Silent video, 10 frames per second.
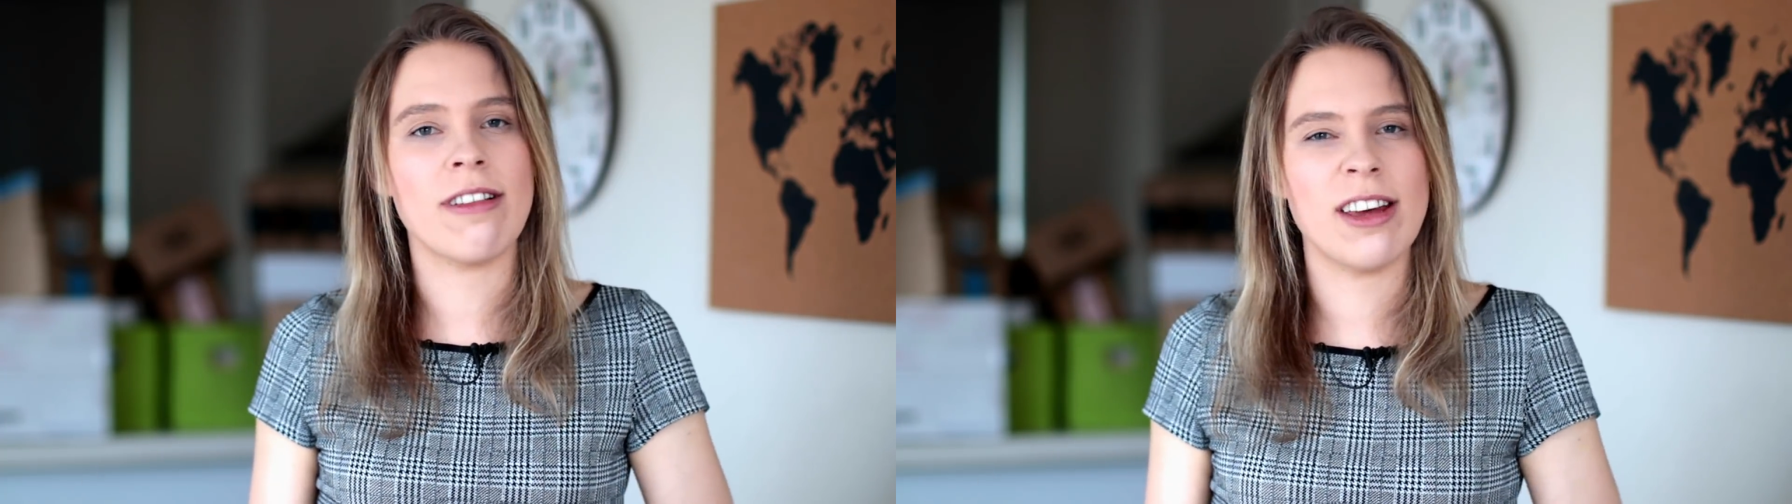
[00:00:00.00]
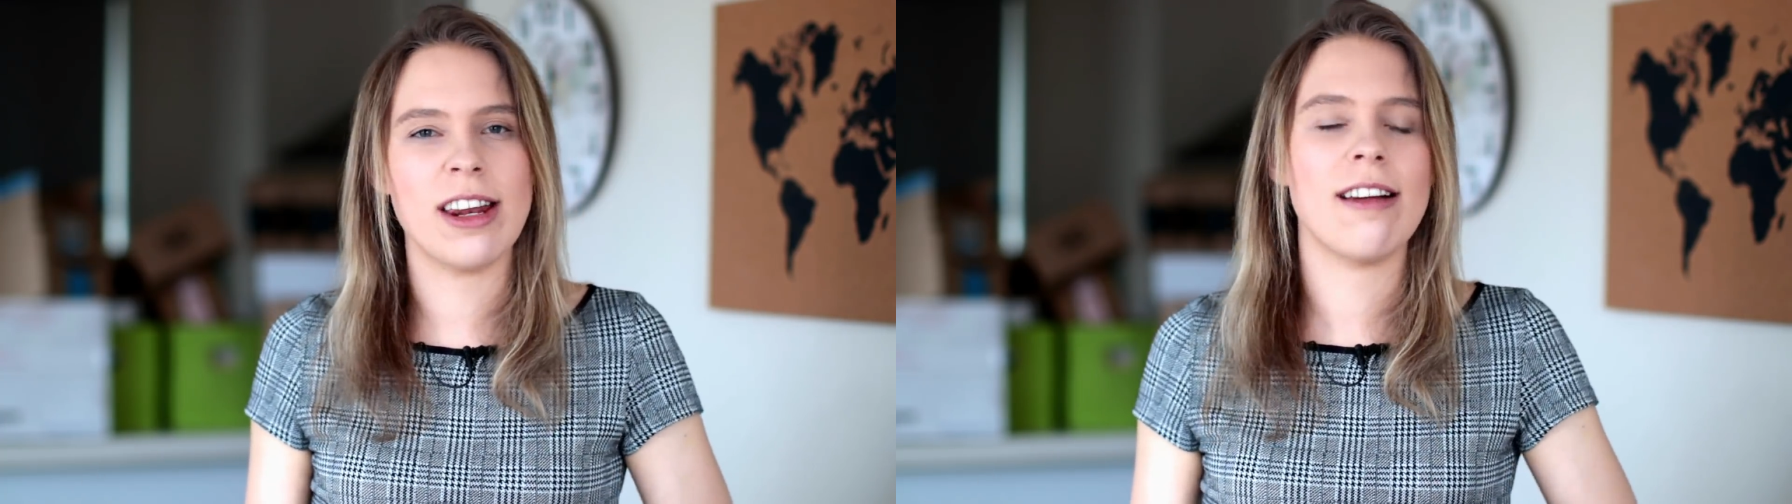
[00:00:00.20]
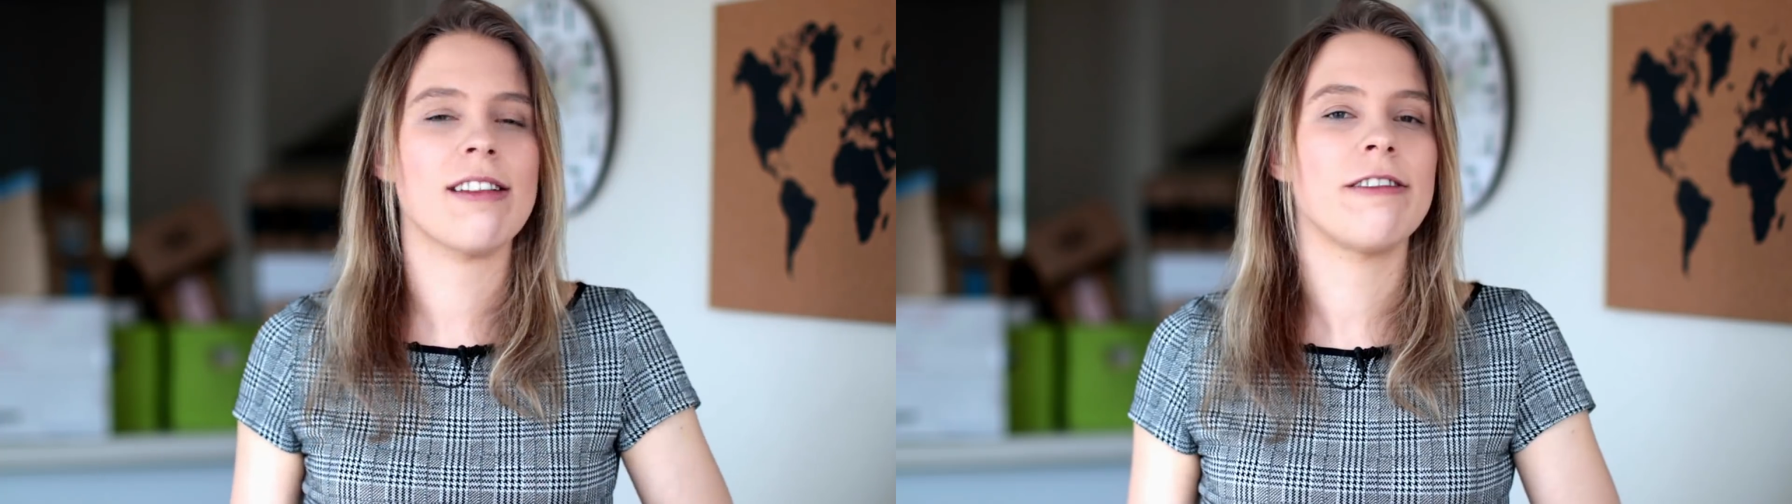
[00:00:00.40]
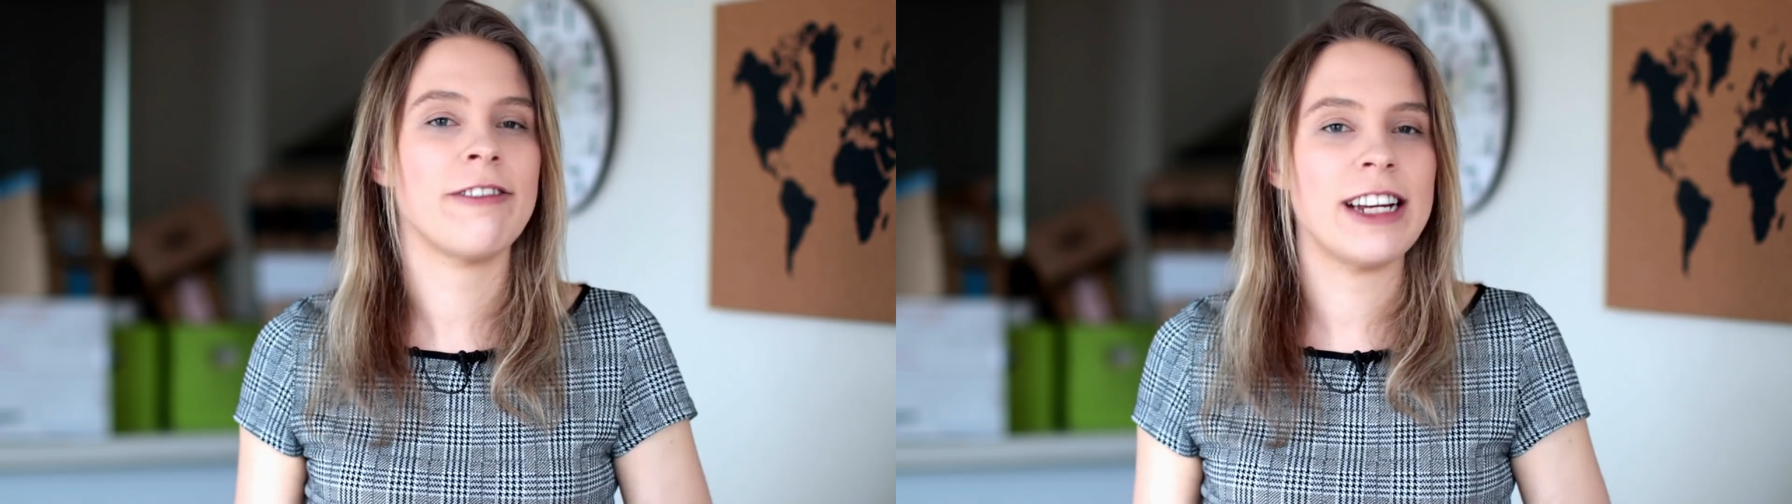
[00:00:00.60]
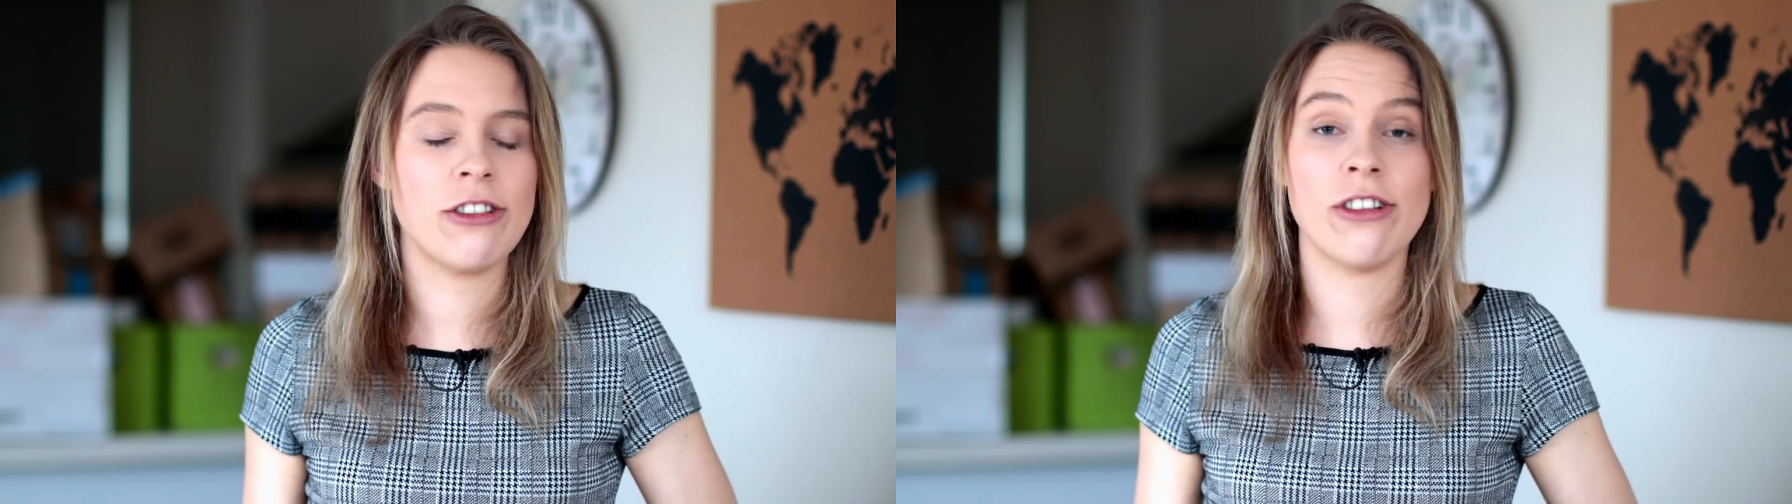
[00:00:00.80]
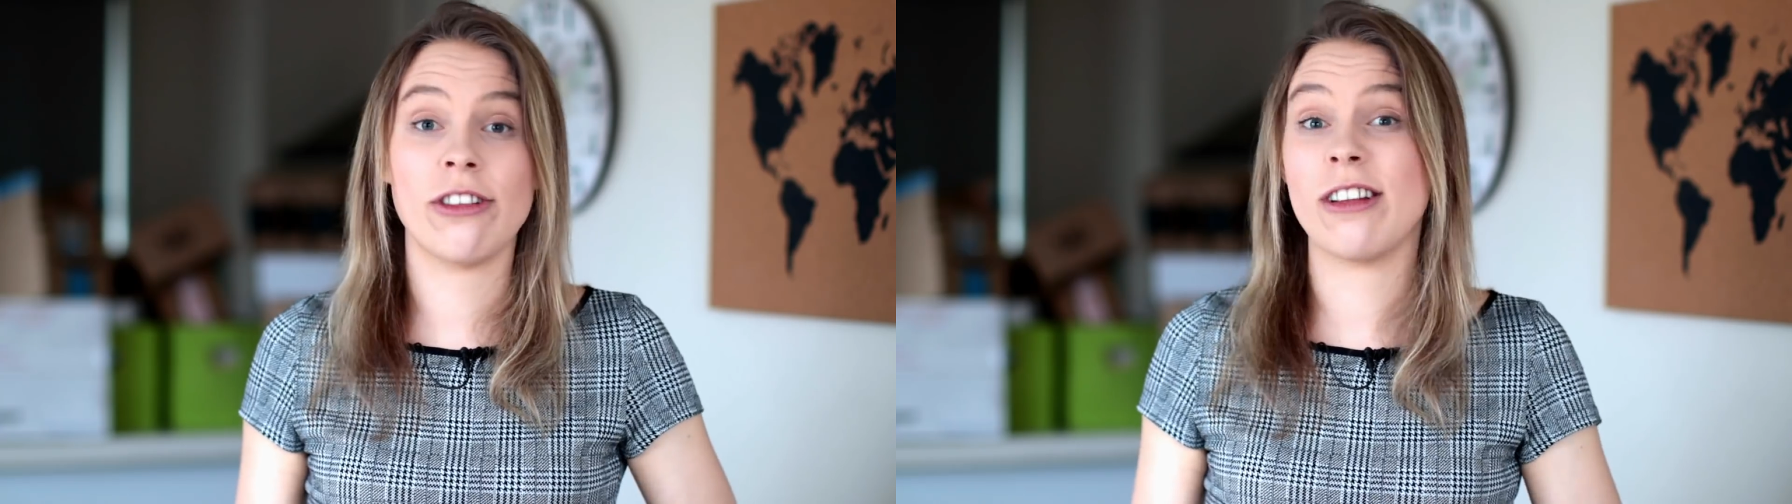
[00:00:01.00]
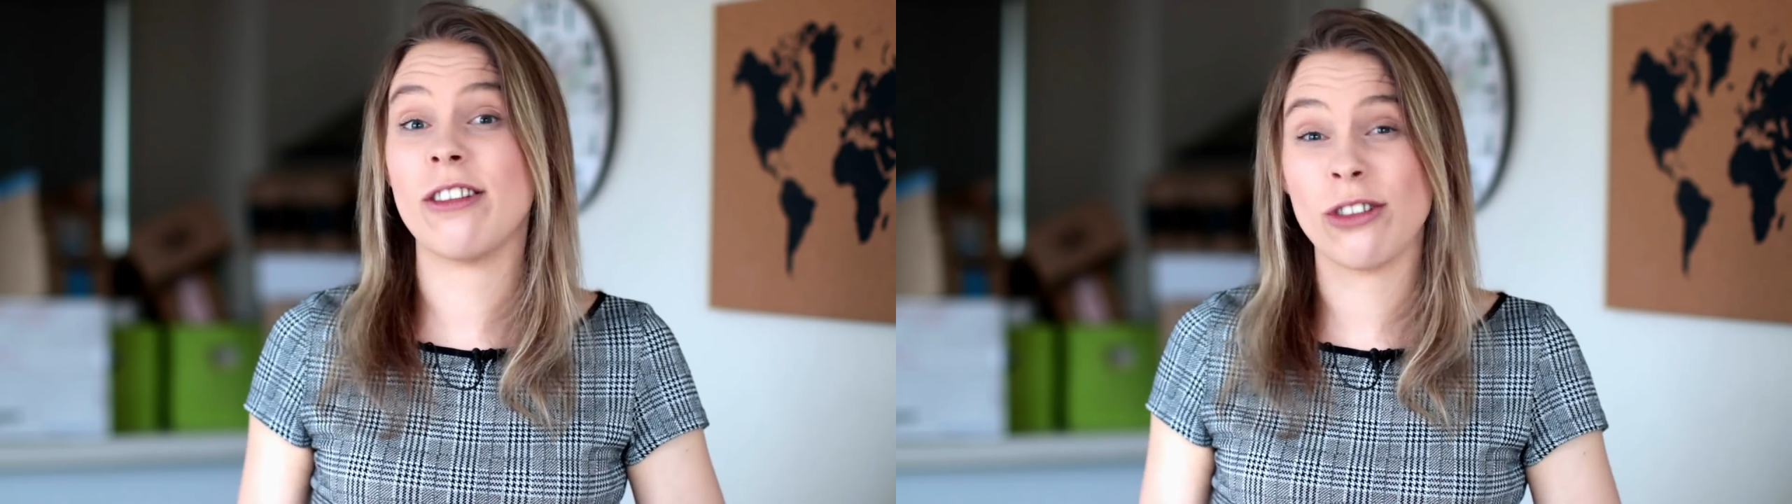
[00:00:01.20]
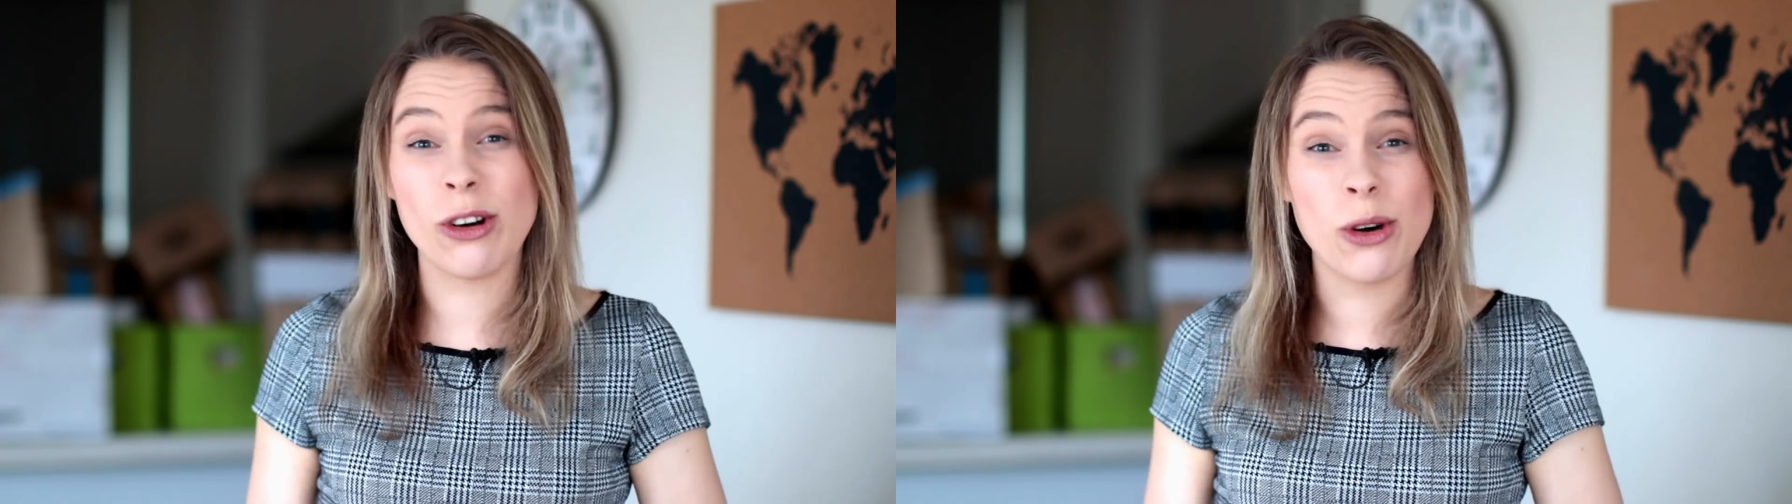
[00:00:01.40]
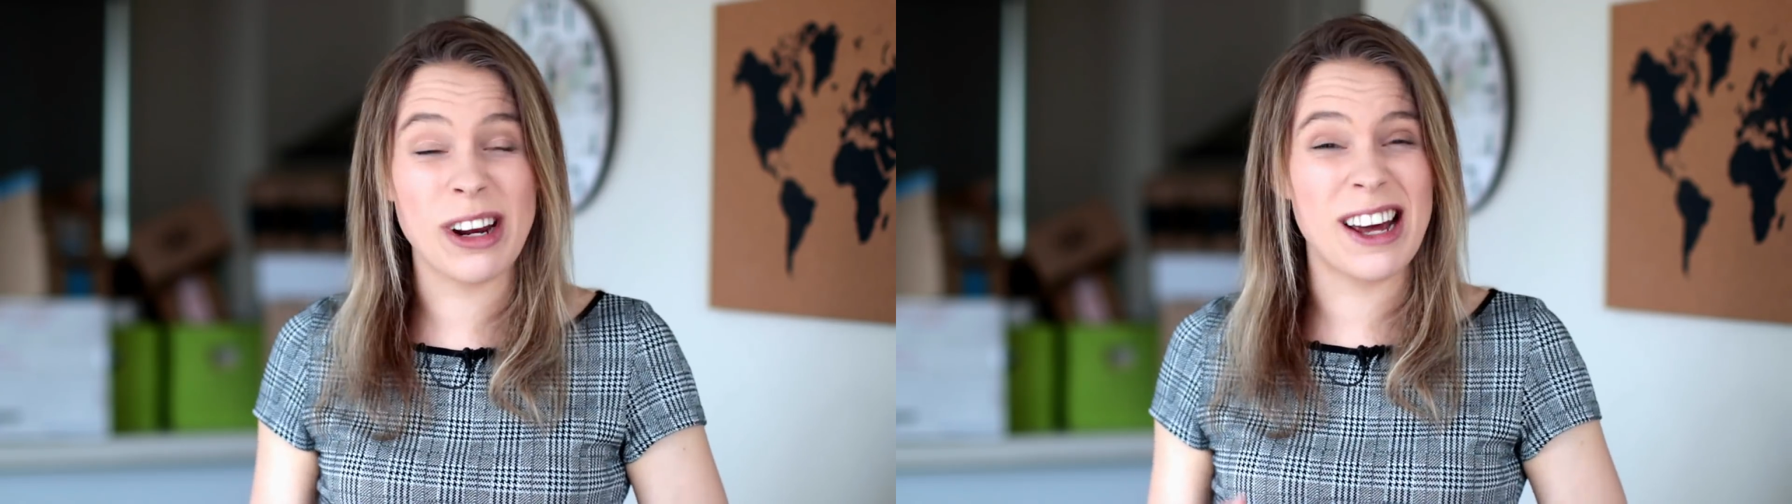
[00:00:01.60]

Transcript: settings and features installed